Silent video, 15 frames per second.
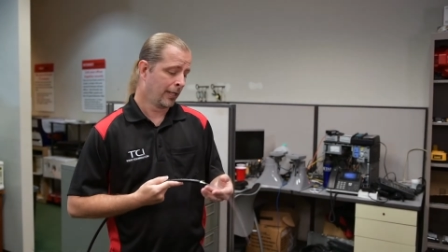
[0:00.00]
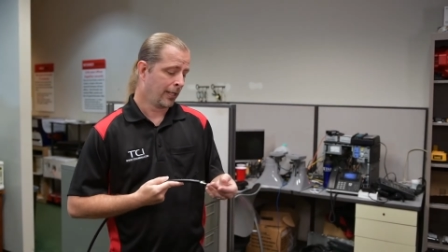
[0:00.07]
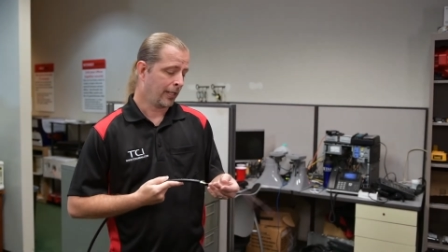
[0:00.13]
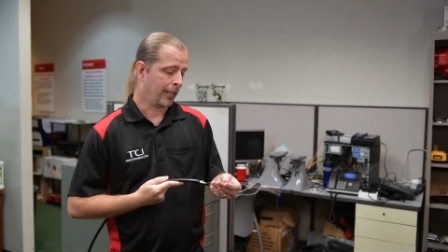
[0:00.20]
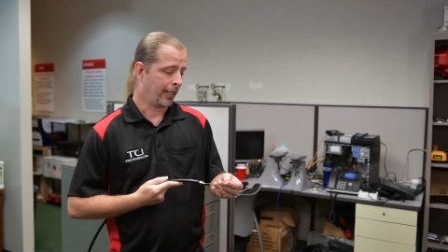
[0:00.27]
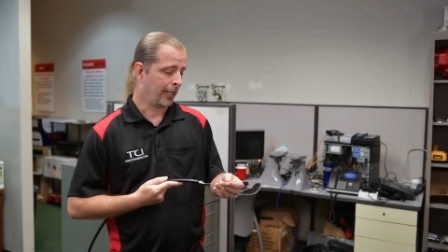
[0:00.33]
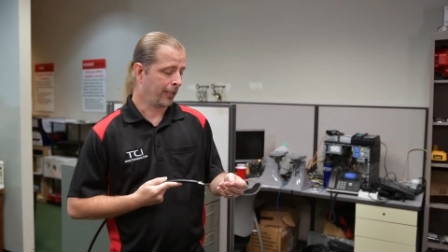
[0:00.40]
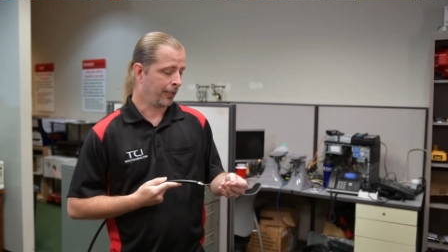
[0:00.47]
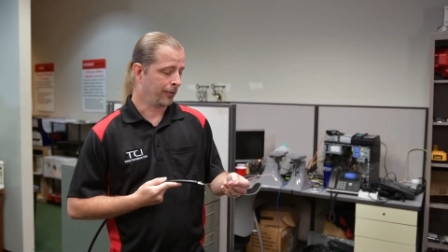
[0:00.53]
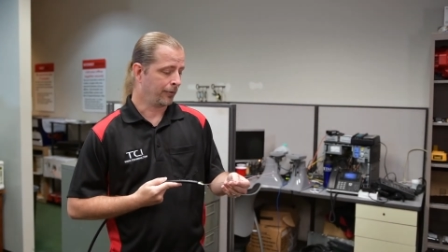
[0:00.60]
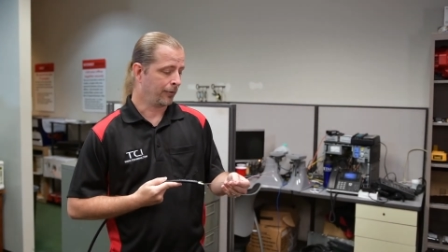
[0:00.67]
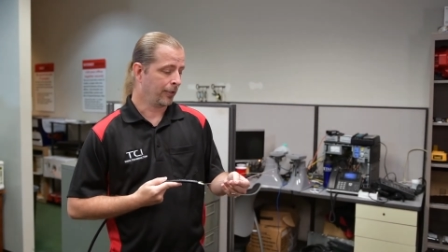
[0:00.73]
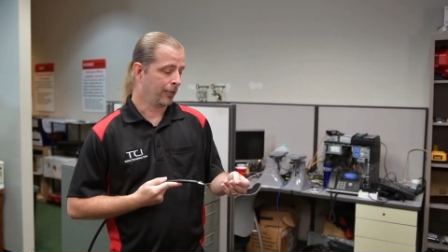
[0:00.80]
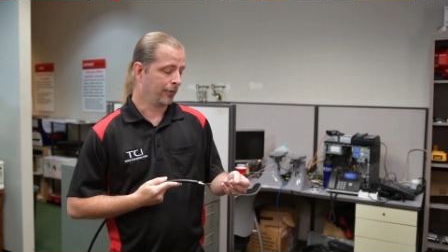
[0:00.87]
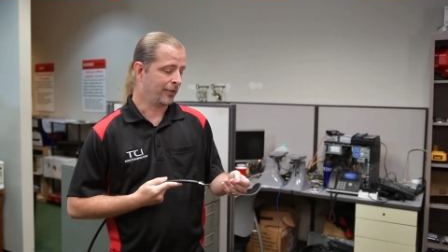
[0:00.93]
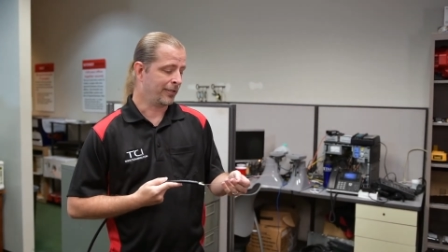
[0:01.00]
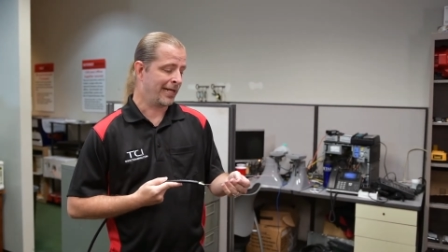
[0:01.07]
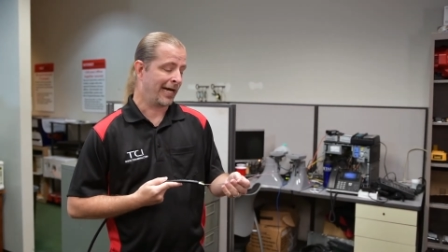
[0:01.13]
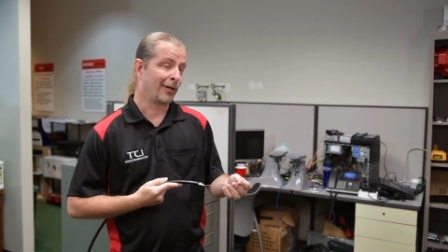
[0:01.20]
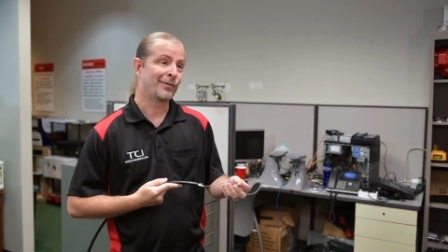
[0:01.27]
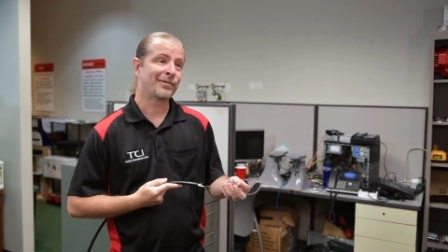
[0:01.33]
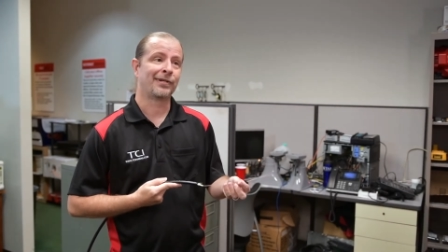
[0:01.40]
And the
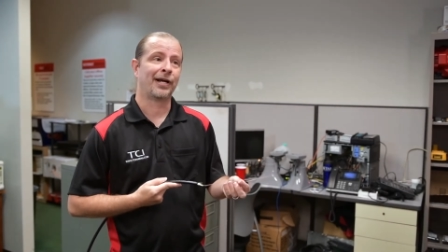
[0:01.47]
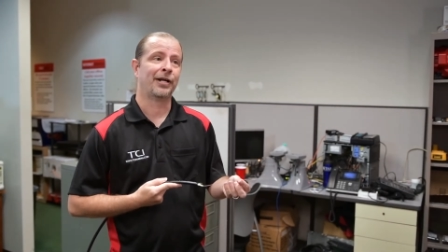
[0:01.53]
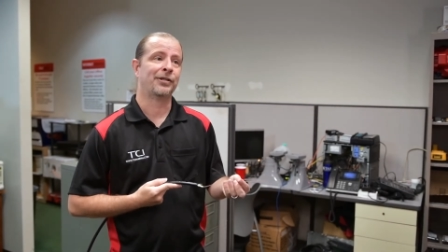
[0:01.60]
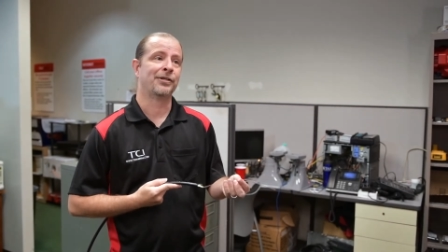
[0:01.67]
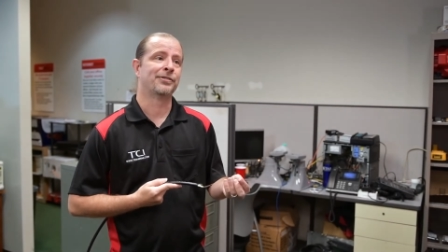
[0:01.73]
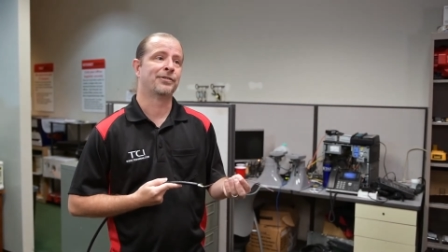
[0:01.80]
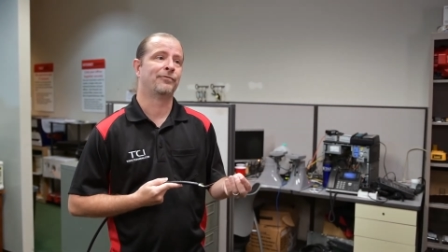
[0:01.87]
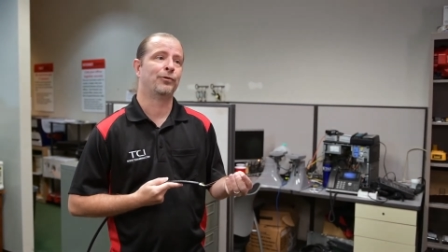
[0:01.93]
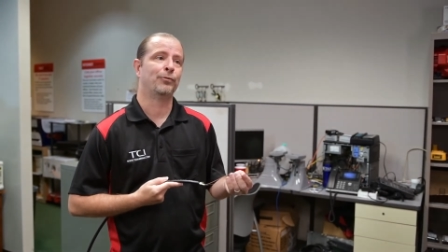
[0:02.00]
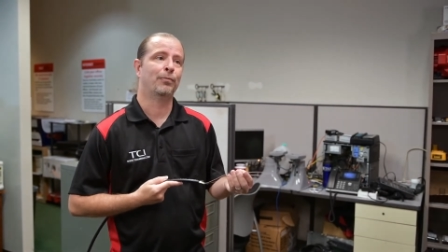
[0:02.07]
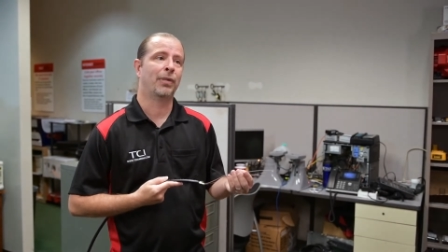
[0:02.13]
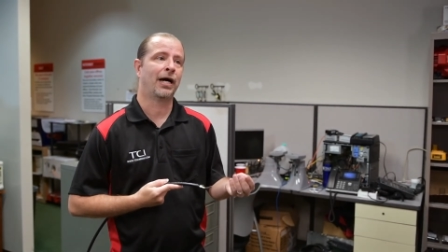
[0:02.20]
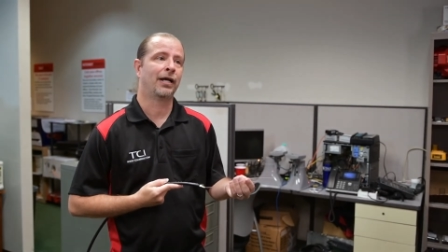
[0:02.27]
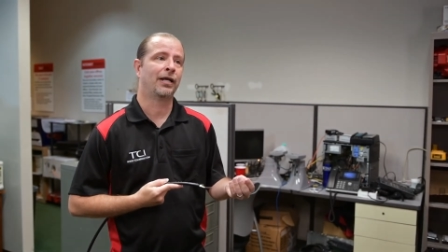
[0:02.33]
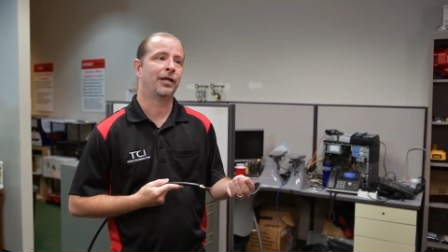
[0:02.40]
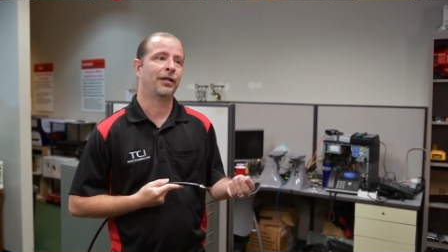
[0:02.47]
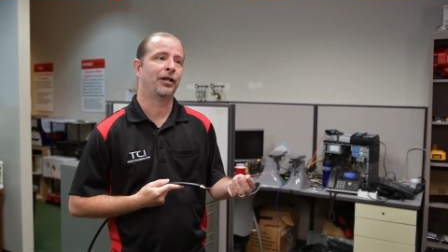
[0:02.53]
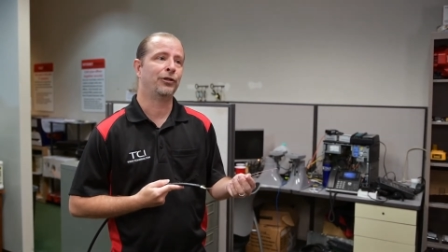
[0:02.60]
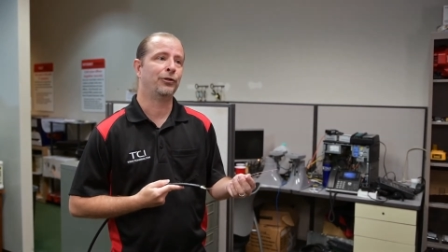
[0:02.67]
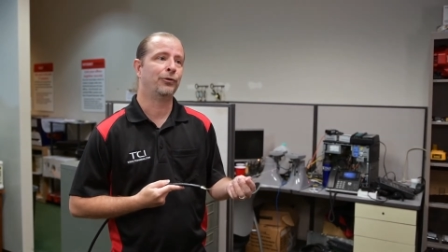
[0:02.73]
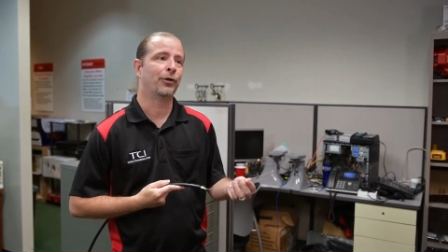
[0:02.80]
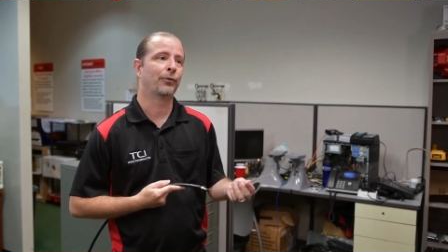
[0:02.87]
downside is if you buy it
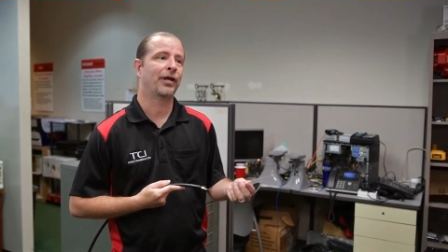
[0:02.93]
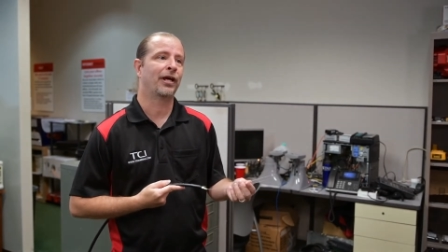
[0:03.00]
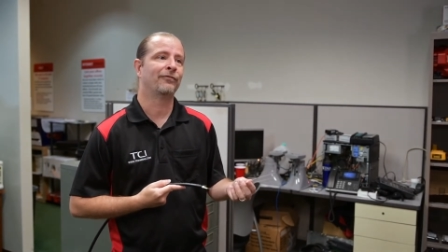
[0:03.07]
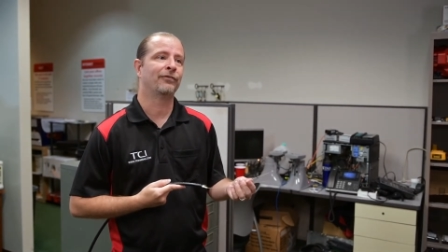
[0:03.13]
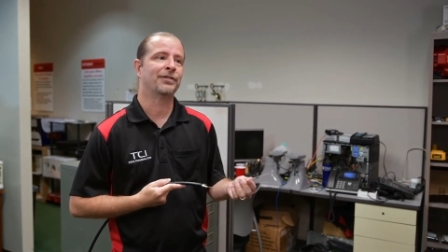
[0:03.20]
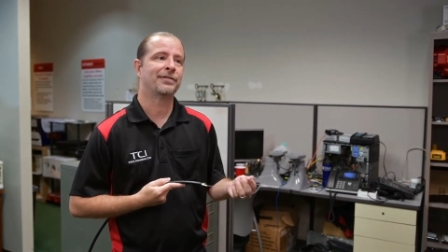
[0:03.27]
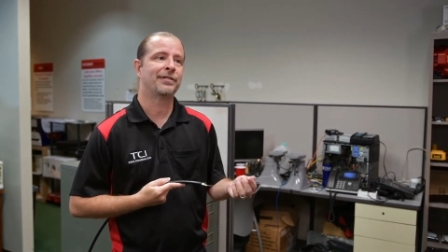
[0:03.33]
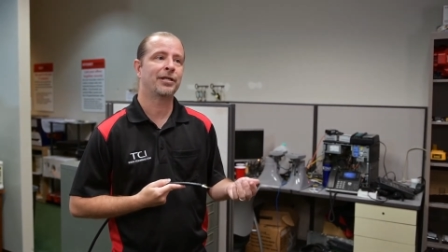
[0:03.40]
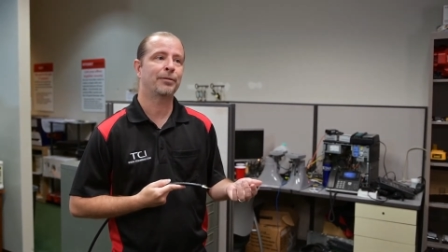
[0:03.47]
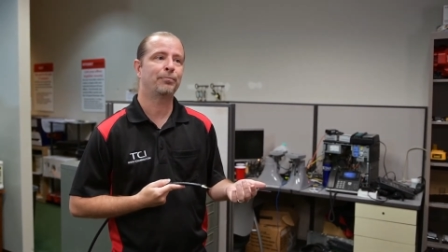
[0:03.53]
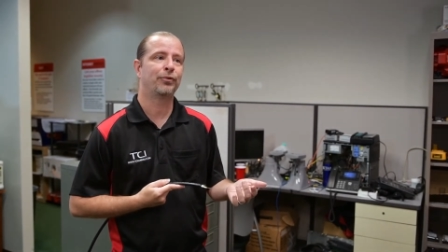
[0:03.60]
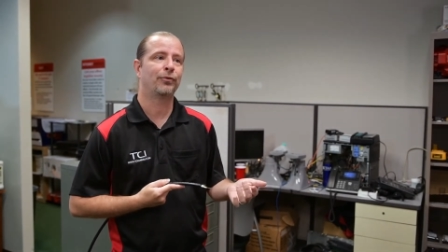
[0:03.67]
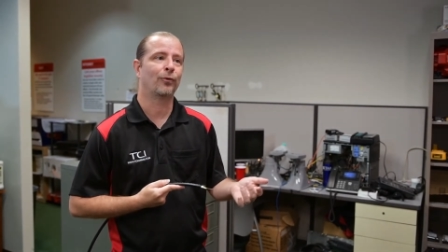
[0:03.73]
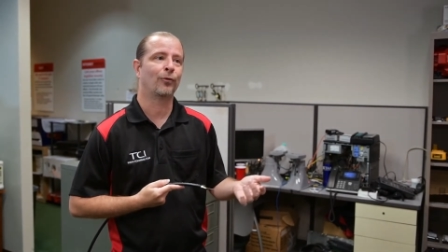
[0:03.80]
and you don't have a tip